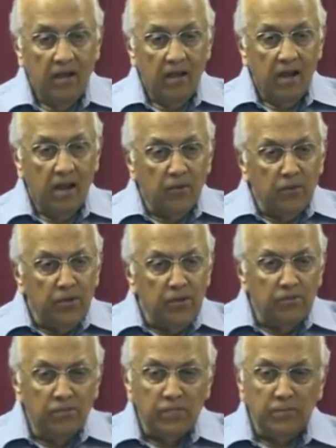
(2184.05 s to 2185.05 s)
Now, how would
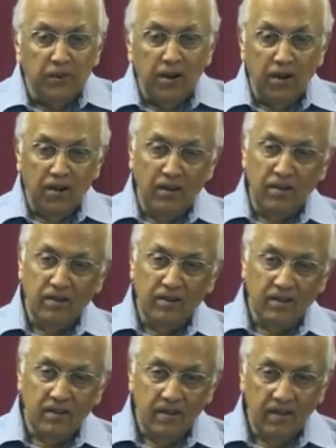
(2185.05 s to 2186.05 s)
you respond
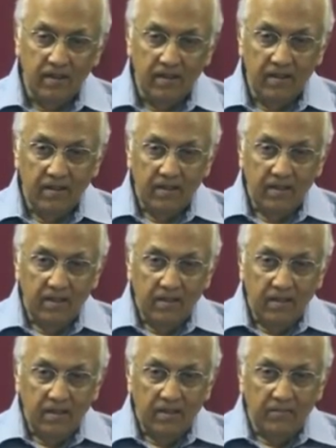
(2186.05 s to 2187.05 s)

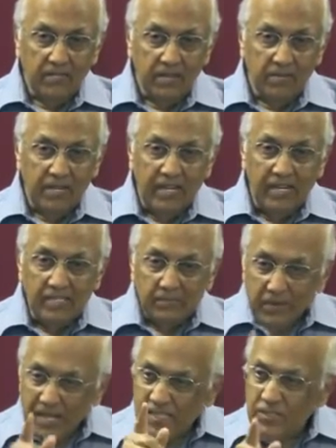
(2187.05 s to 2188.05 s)
if somebody
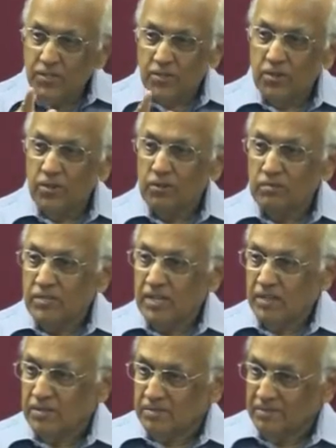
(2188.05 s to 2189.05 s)
despised your
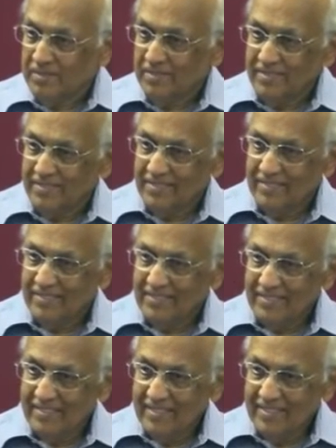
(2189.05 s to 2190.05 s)
hometown?
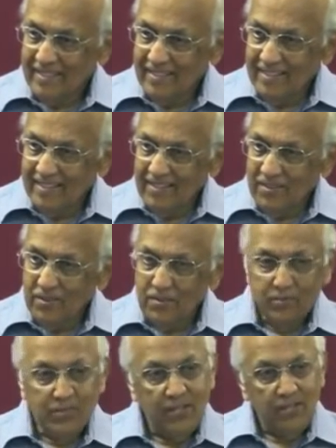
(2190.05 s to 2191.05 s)
You know,
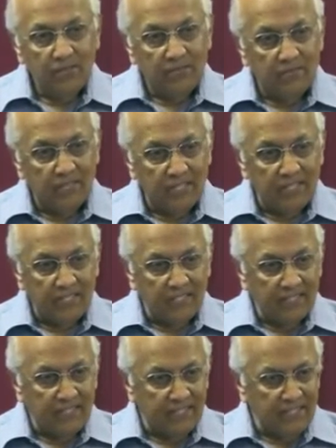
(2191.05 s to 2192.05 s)
you say you're from such
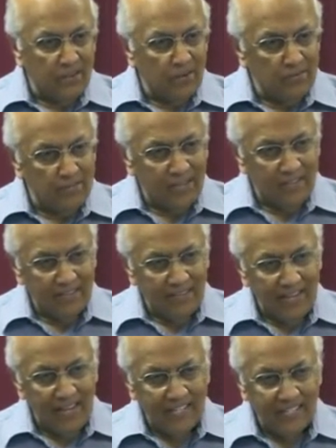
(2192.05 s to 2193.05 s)
and such a hometown, and
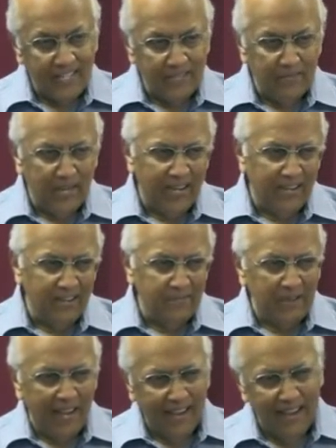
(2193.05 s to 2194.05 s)
the guy says behind your
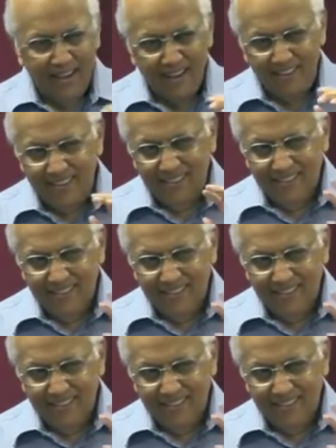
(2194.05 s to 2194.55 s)
back, ah,